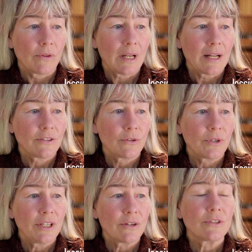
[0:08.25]
the last
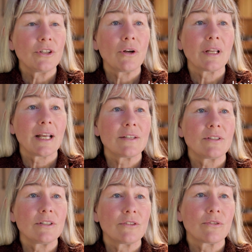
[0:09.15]
30 years in the oil and
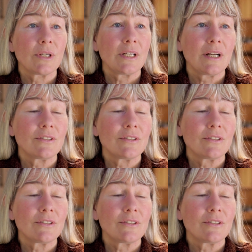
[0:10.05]
gas industry.